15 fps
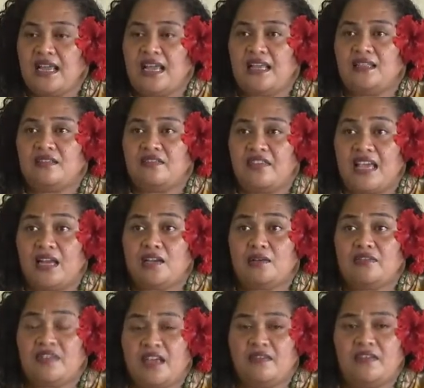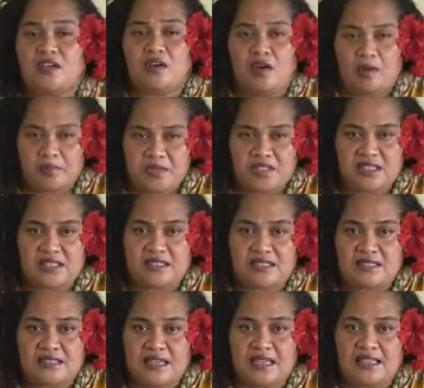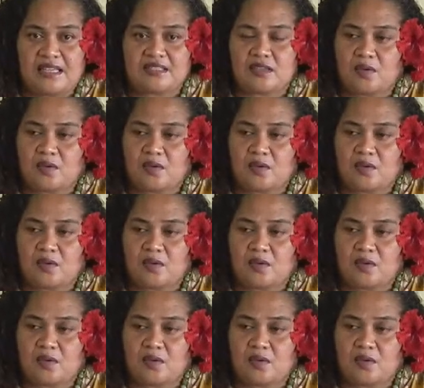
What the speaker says: and the value of having options. And that's